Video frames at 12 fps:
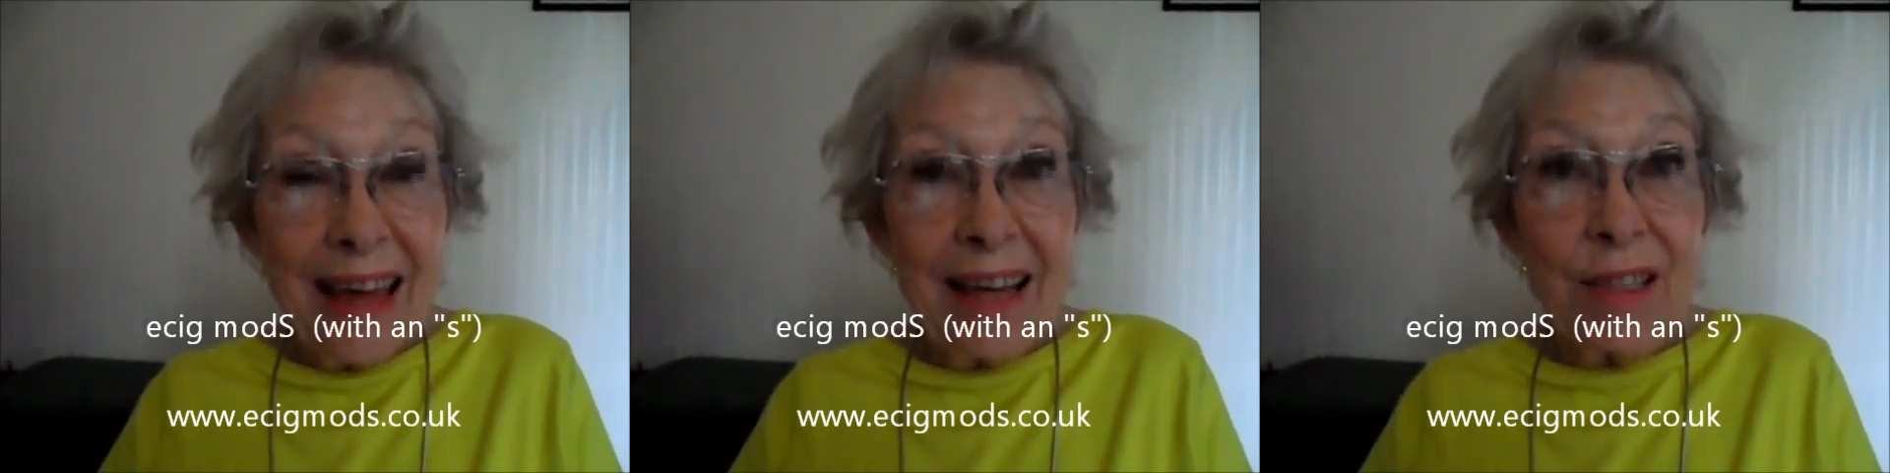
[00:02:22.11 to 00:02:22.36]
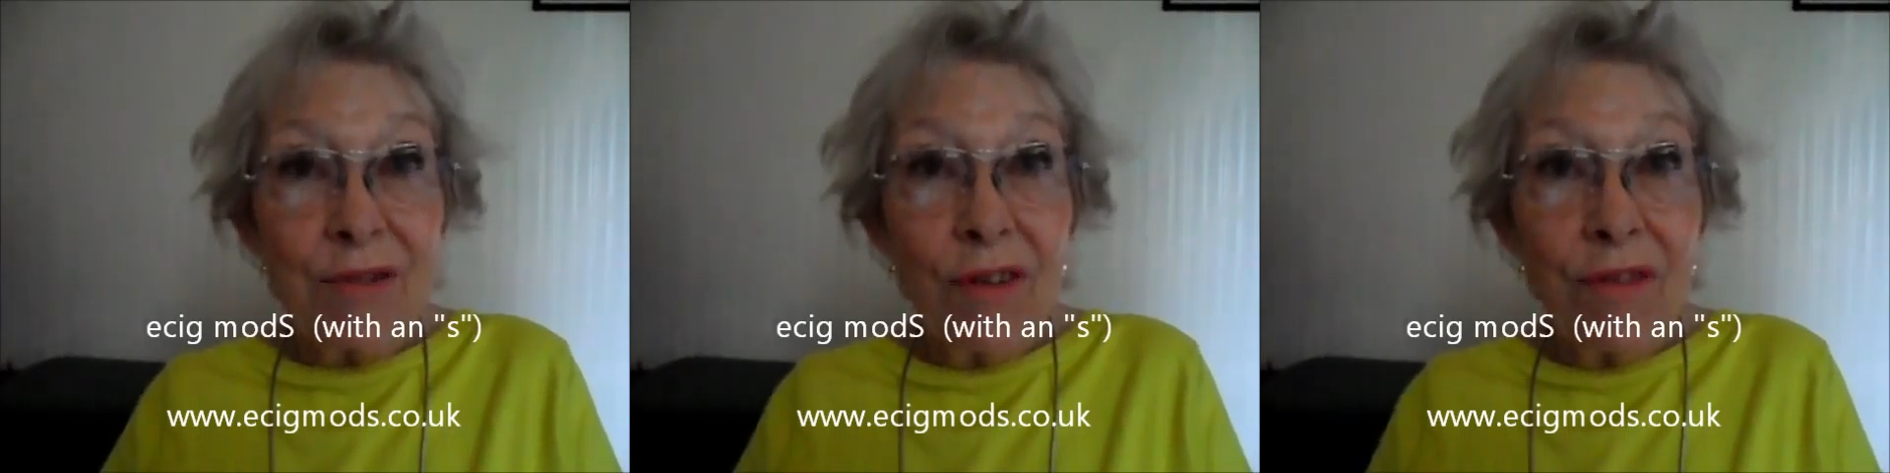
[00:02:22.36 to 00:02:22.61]

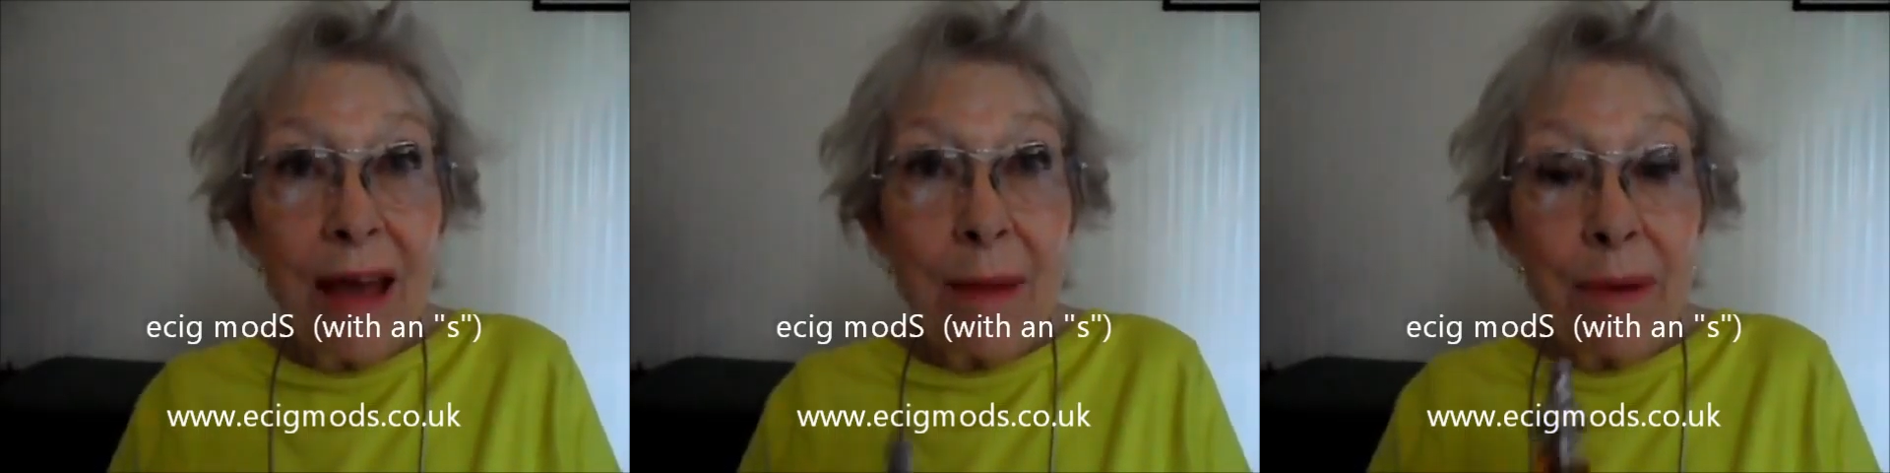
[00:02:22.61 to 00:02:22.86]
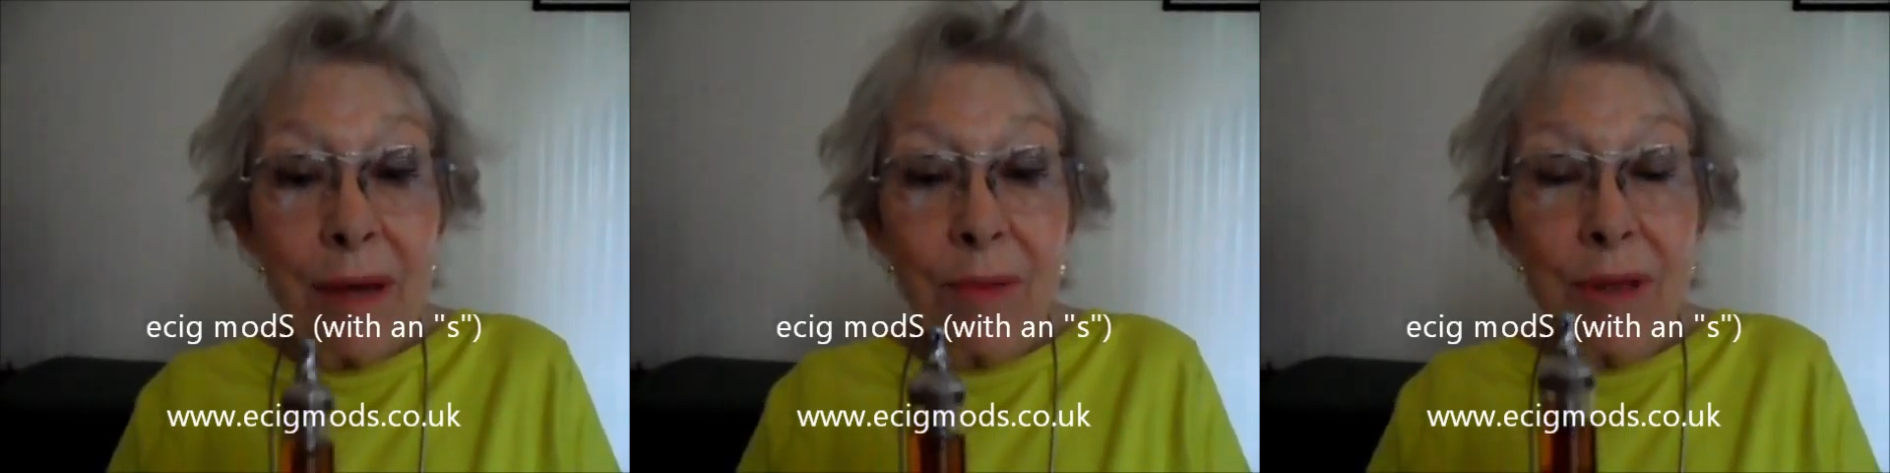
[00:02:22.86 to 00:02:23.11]
Thanks for
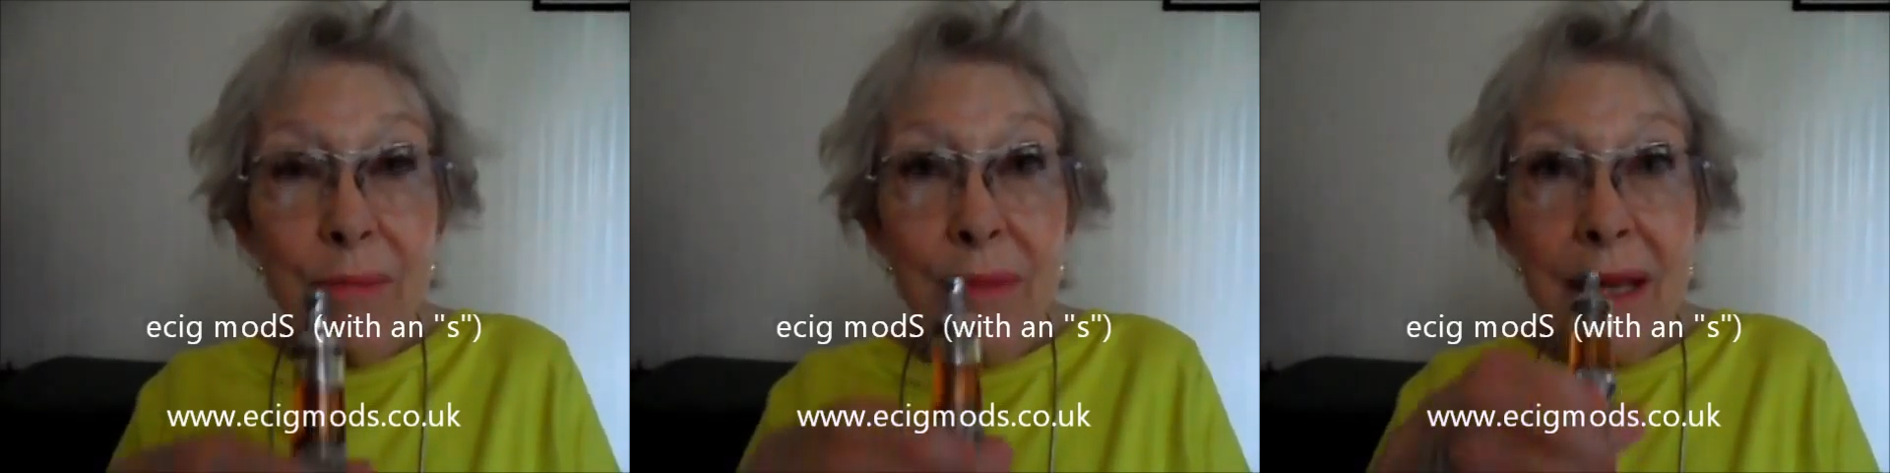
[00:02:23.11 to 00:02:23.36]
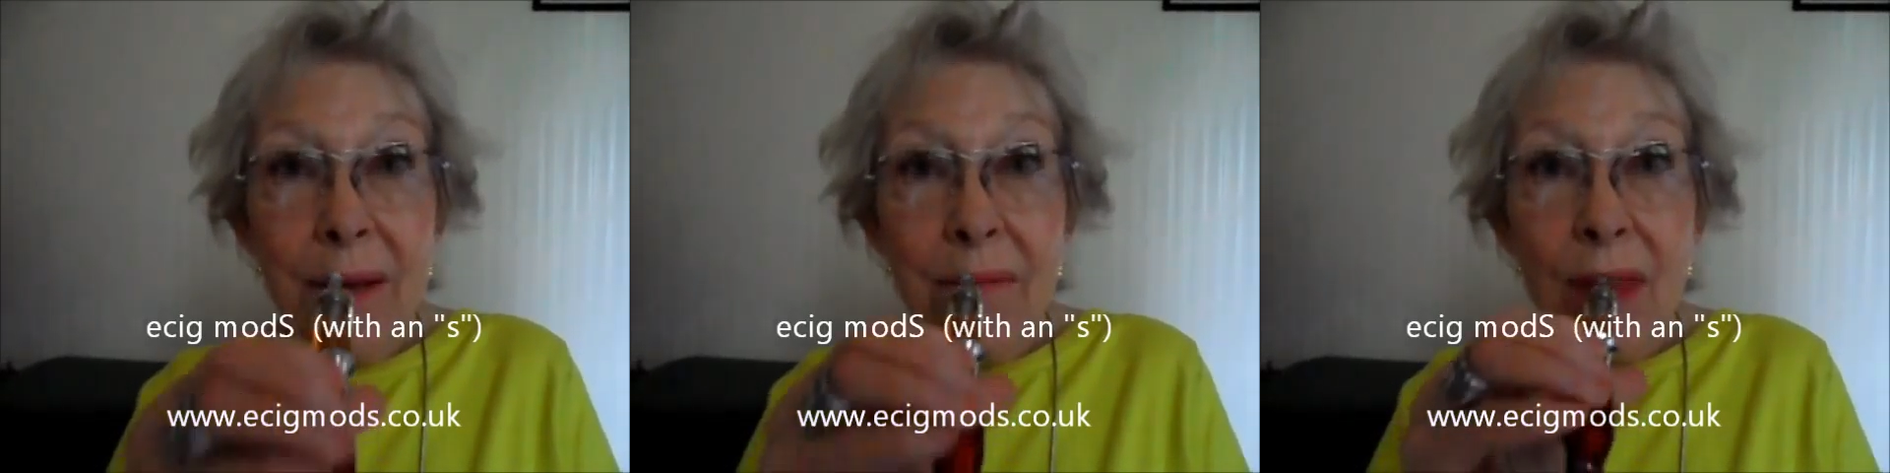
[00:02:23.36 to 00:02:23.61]
vaping
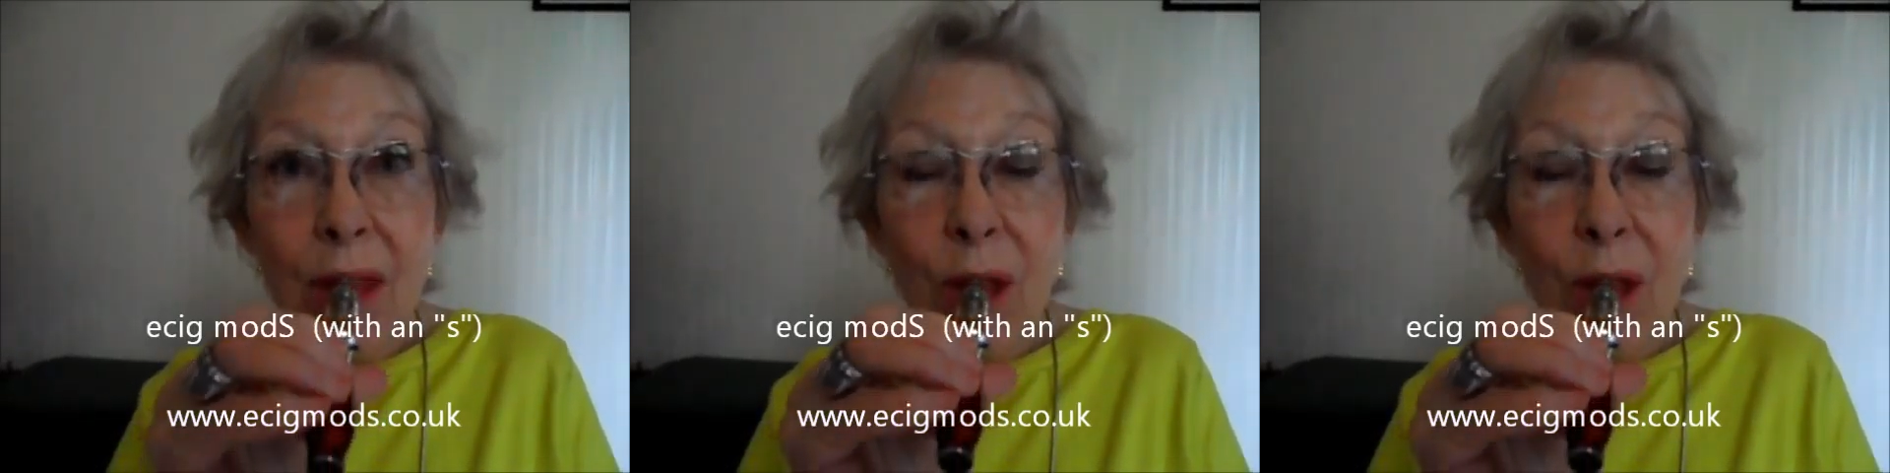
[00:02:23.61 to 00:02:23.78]
with me.